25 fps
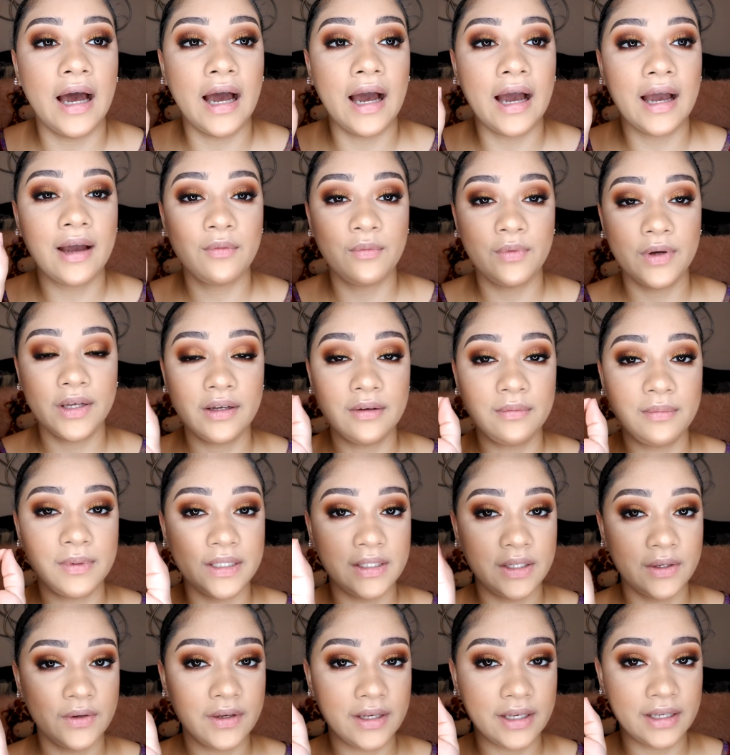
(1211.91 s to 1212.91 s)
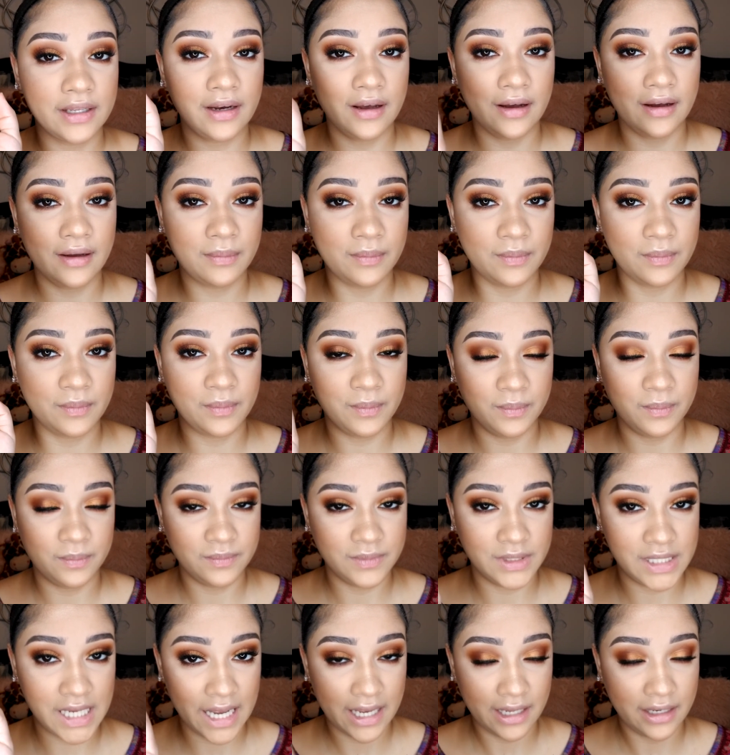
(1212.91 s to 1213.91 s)
I will be doing an
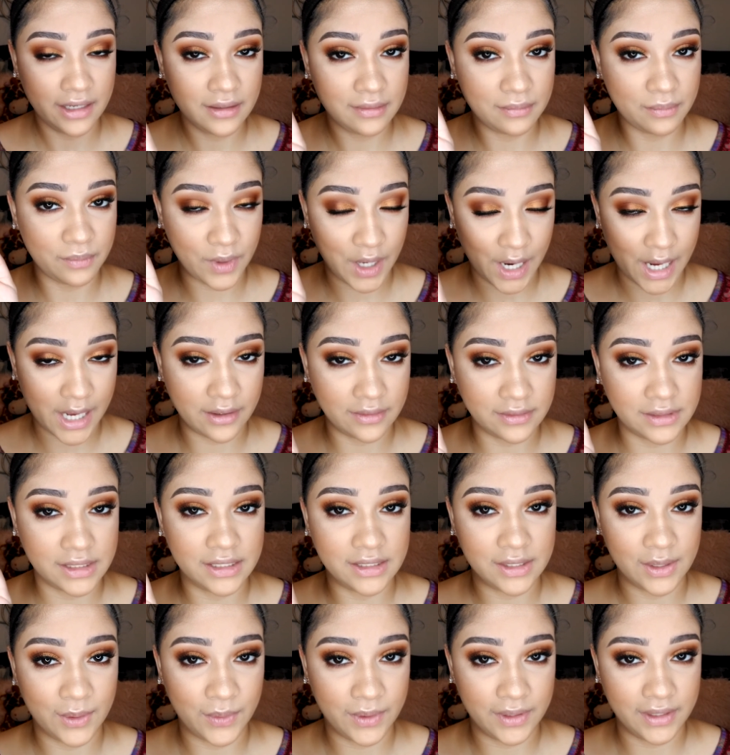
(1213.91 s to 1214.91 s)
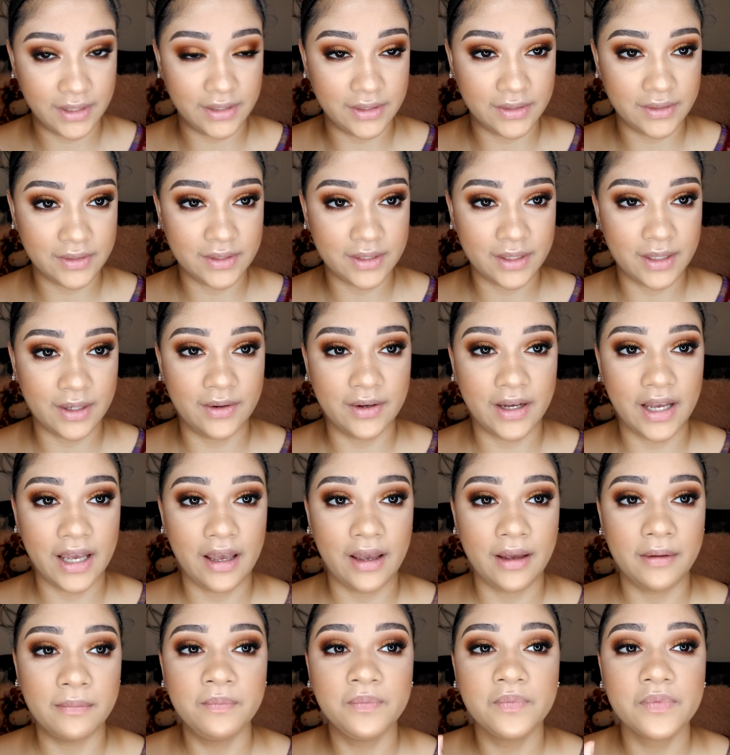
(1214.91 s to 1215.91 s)
updated brow tutorial.
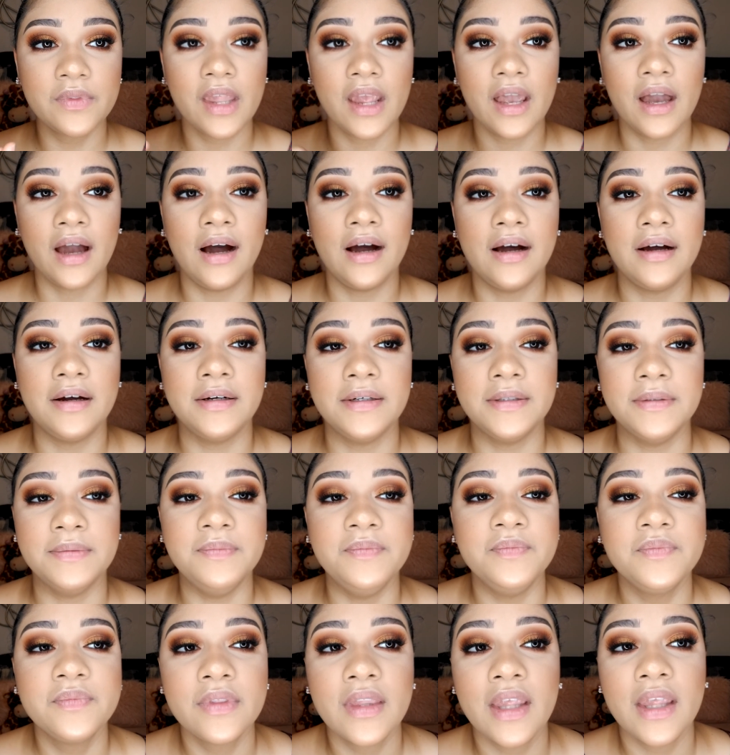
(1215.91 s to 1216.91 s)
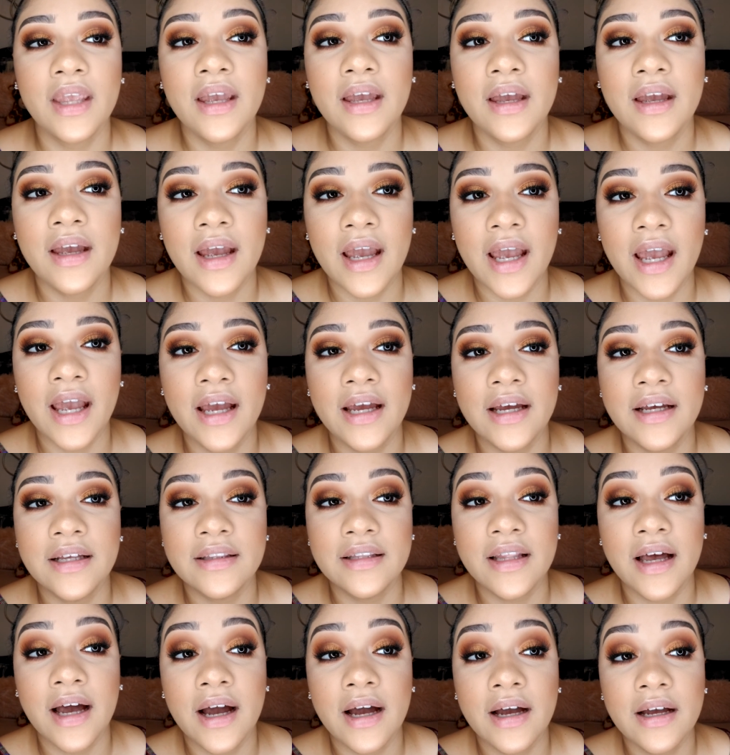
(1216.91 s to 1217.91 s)
Okay,
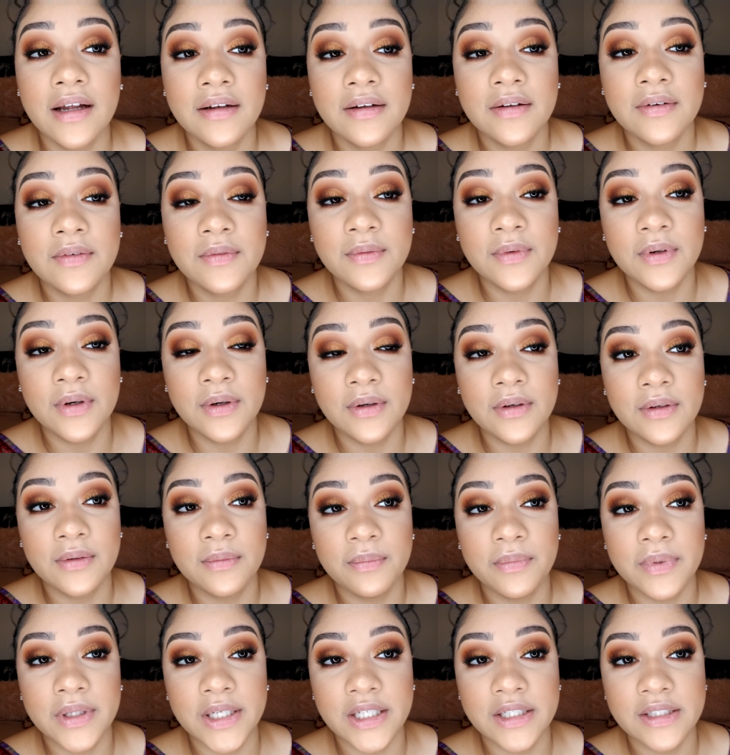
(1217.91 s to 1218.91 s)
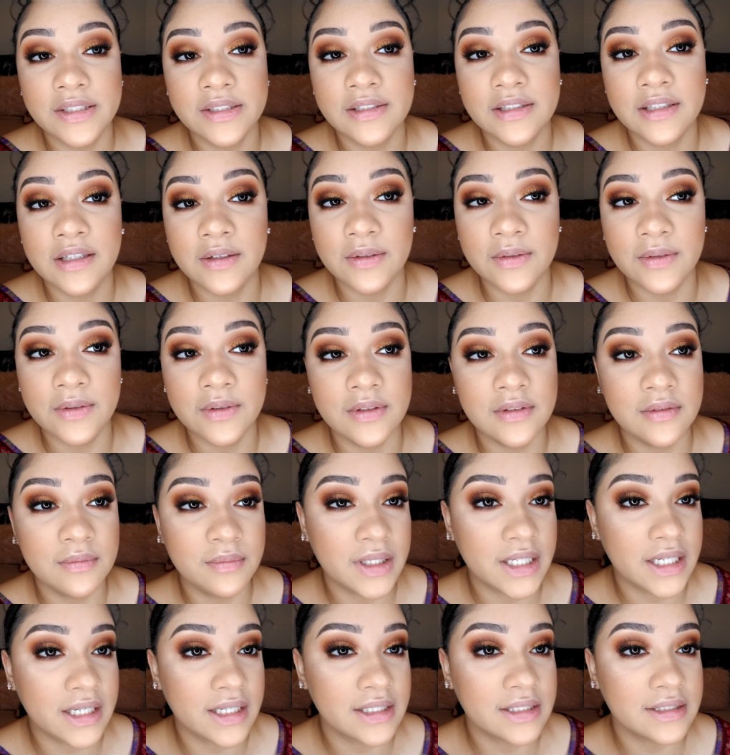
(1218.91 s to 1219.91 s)
and that will be soon
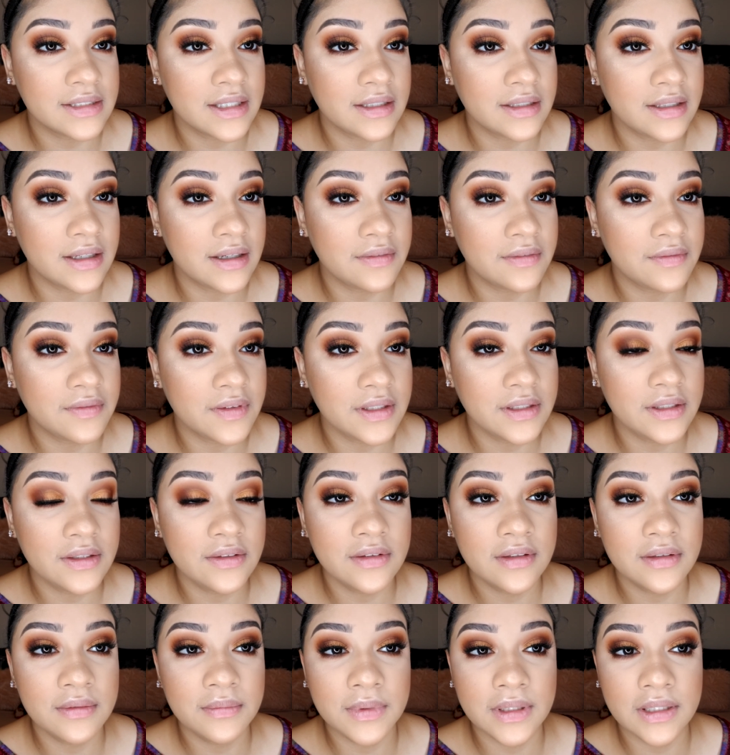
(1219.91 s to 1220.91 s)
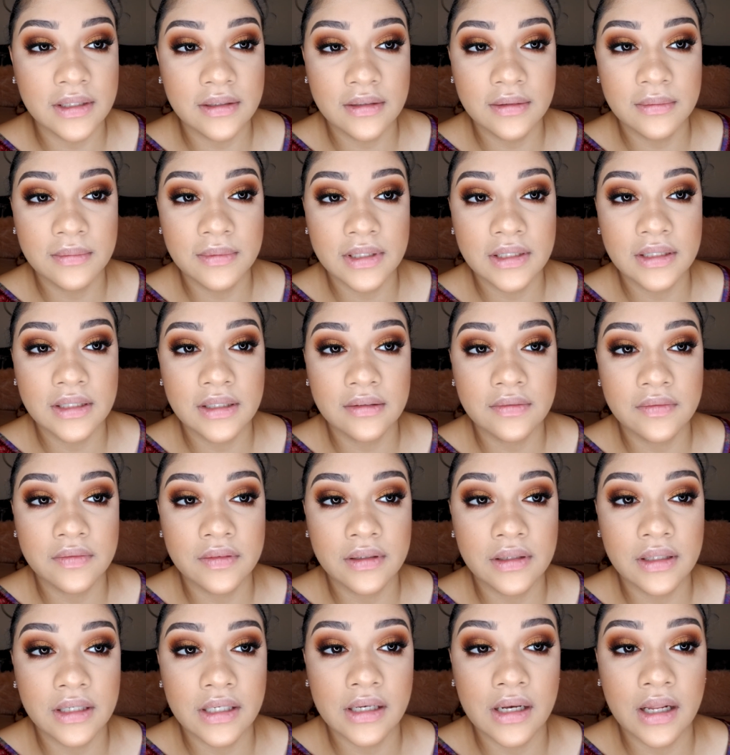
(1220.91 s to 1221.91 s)
because I definitely do them a little bit
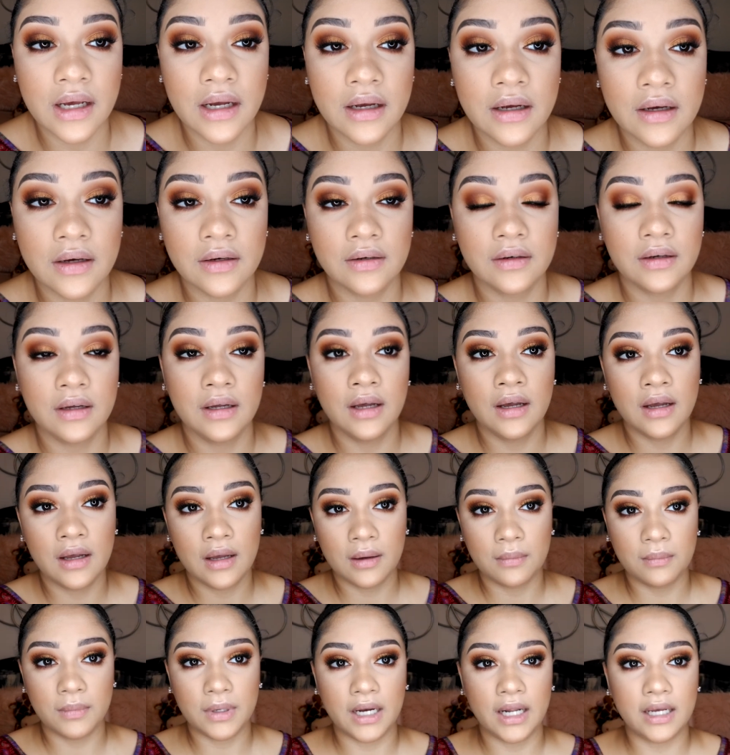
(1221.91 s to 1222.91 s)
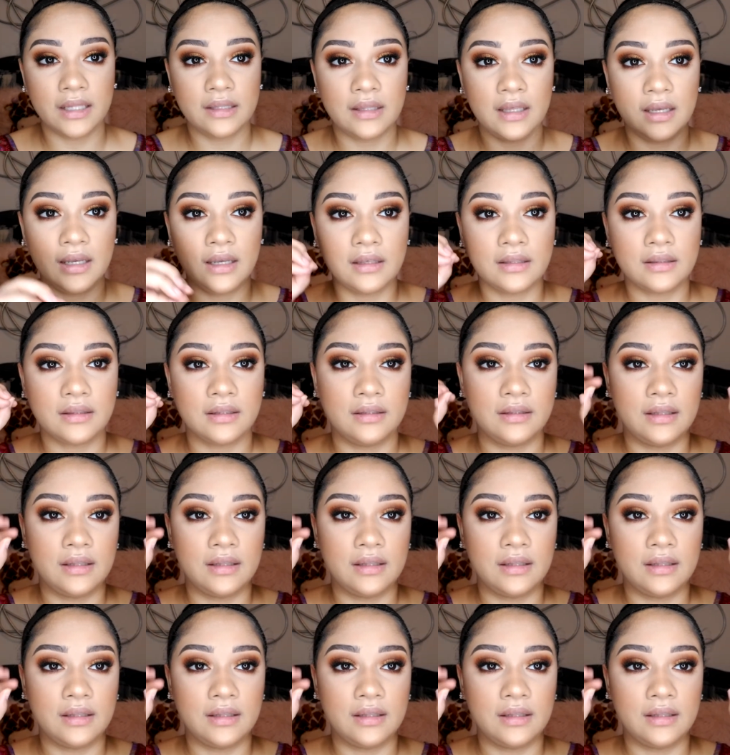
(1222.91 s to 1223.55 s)
differently now. But I think